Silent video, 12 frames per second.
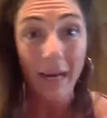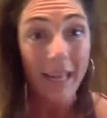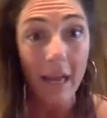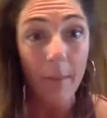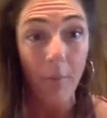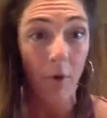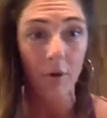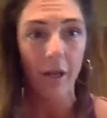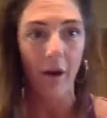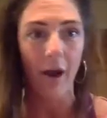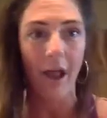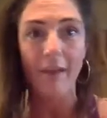to get up
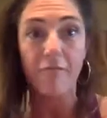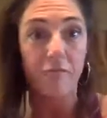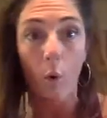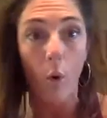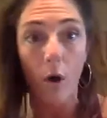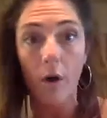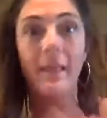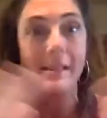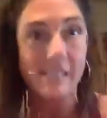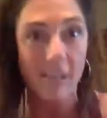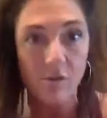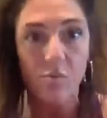earlier. And 4,
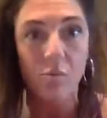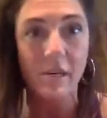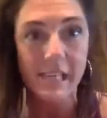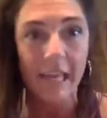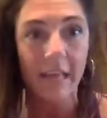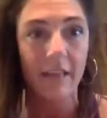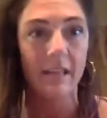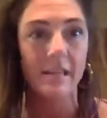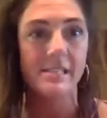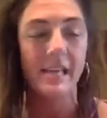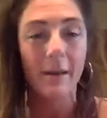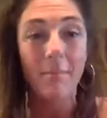that sounds
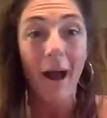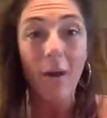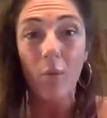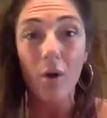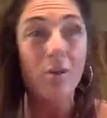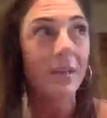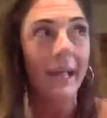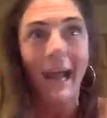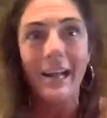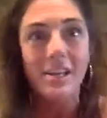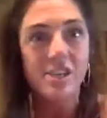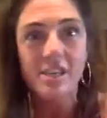ridiculous. In my world, like
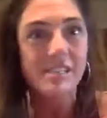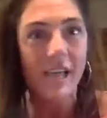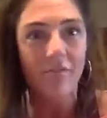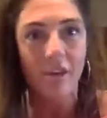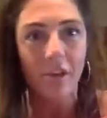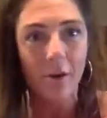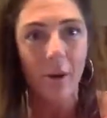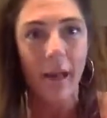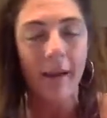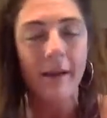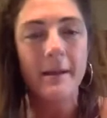I just have to do it.